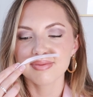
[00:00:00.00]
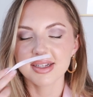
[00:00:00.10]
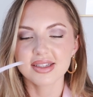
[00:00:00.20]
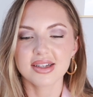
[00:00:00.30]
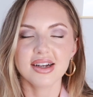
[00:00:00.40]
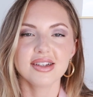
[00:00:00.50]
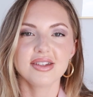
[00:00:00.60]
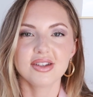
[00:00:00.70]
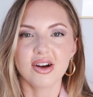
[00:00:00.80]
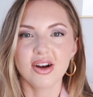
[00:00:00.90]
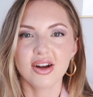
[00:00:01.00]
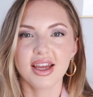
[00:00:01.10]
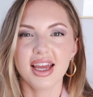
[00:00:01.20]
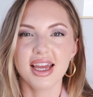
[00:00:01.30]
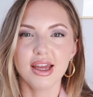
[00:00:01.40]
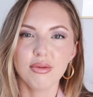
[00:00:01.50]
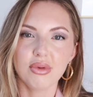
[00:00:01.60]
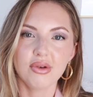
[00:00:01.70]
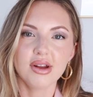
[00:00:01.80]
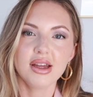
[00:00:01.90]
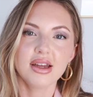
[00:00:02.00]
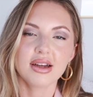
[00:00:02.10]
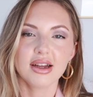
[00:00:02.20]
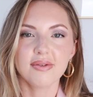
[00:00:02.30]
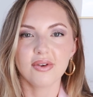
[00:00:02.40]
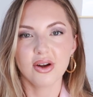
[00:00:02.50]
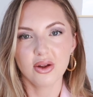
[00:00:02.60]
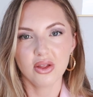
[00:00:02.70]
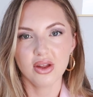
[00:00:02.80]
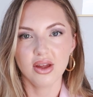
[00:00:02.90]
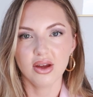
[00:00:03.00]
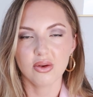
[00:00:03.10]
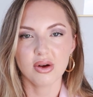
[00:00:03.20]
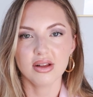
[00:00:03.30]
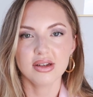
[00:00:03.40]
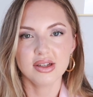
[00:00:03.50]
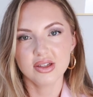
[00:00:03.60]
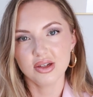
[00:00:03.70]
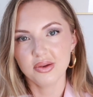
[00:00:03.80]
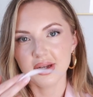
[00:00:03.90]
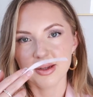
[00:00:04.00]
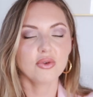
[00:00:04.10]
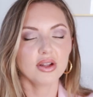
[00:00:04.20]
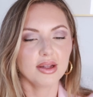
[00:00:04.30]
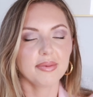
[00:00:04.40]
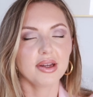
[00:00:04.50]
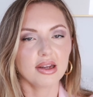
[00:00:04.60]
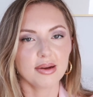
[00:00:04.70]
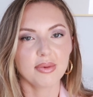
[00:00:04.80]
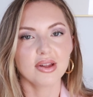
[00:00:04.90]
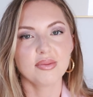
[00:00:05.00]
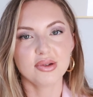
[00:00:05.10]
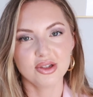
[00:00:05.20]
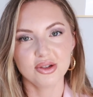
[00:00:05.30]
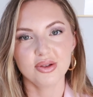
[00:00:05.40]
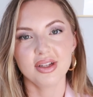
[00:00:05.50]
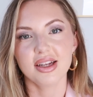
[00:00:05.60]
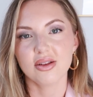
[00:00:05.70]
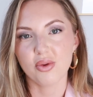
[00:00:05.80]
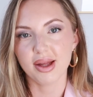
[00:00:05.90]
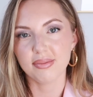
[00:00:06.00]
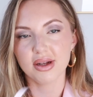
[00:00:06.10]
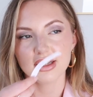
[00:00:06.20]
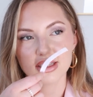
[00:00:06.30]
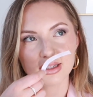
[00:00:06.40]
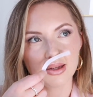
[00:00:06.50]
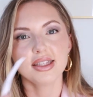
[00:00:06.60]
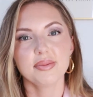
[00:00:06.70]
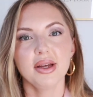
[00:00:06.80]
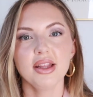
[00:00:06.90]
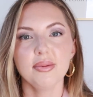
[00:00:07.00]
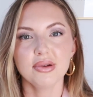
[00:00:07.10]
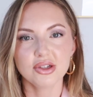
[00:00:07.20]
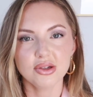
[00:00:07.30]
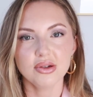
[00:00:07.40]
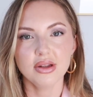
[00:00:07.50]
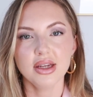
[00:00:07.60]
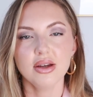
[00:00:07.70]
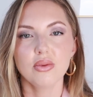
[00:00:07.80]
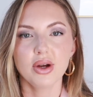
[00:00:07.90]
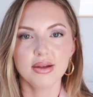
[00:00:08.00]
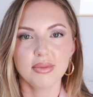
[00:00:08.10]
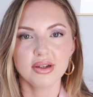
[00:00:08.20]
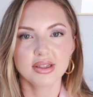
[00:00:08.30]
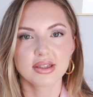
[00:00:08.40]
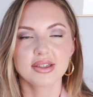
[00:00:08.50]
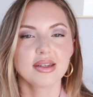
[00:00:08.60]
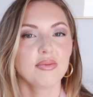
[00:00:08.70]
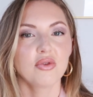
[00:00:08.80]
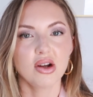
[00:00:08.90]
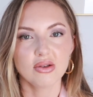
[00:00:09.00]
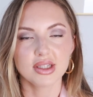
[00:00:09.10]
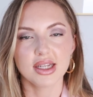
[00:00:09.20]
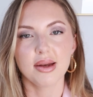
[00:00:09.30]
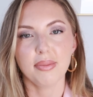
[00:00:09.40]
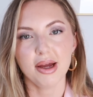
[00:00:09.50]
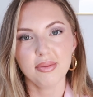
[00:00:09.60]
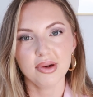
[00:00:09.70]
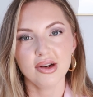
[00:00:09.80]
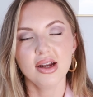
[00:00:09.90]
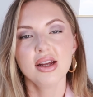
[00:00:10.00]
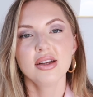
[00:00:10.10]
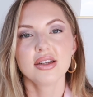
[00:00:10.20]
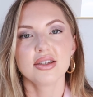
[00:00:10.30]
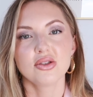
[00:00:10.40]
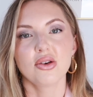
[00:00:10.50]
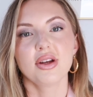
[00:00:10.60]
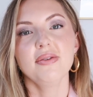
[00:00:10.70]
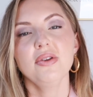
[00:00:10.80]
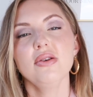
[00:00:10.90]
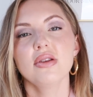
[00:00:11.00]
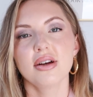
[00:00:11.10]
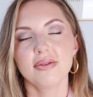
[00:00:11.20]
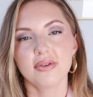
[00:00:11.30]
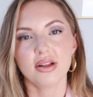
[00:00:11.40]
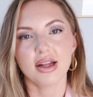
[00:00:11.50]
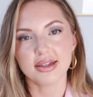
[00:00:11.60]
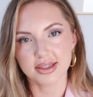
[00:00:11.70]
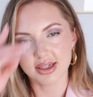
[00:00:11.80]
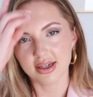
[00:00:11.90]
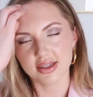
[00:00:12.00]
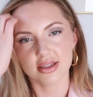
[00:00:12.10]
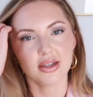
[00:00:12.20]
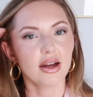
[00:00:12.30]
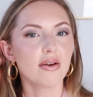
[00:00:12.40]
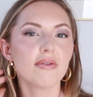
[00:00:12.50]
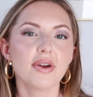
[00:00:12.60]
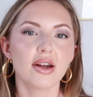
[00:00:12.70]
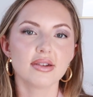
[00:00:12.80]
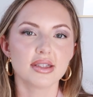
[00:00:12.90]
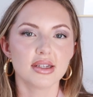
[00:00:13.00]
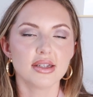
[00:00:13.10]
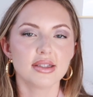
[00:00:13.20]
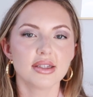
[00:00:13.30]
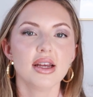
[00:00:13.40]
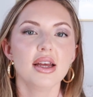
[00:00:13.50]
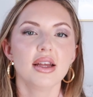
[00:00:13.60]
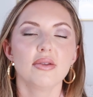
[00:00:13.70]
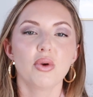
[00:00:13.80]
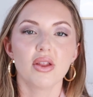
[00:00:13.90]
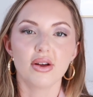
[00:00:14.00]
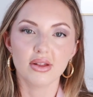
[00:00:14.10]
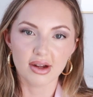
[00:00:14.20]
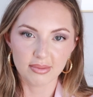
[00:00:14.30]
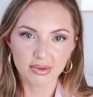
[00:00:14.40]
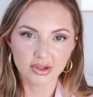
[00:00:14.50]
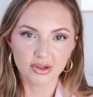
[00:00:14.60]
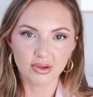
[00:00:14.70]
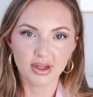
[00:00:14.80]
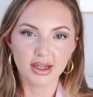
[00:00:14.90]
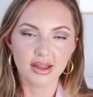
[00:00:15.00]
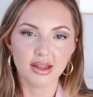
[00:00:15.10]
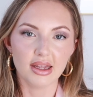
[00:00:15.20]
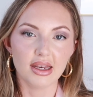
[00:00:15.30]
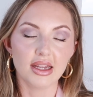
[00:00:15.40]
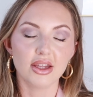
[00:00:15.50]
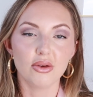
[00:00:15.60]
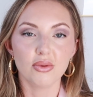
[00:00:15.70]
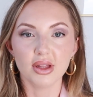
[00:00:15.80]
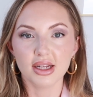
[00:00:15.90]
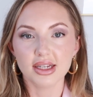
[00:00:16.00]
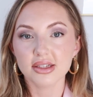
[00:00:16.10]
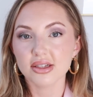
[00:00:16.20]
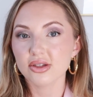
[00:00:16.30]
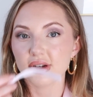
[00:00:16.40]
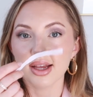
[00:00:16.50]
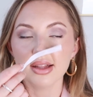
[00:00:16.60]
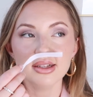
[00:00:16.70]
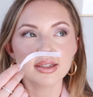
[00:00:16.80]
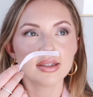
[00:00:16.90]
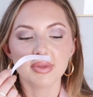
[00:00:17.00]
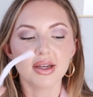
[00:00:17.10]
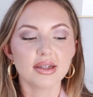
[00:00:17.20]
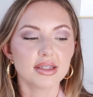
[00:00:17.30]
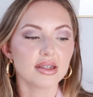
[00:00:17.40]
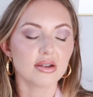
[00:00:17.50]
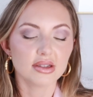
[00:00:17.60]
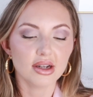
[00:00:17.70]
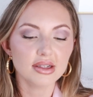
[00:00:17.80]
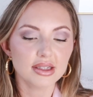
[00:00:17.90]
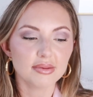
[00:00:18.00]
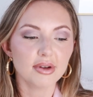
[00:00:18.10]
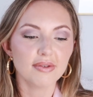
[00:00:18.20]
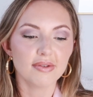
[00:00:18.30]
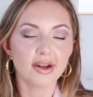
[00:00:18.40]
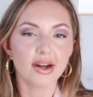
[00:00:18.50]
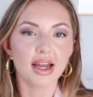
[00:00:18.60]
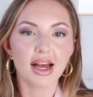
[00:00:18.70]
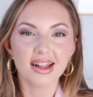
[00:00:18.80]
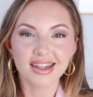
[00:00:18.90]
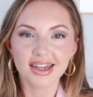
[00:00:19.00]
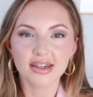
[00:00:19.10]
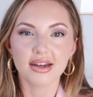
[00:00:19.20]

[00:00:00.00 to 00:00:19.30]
It's got a dark, ambery, kind of earthy quality to it. Really picking up on the patchouli and the white musk. It's mainly patchouli, white musk, some rose, and pepper. So if you love classic style fragrances with a lot of patchouli, then you really need to try this because it does smell very elegant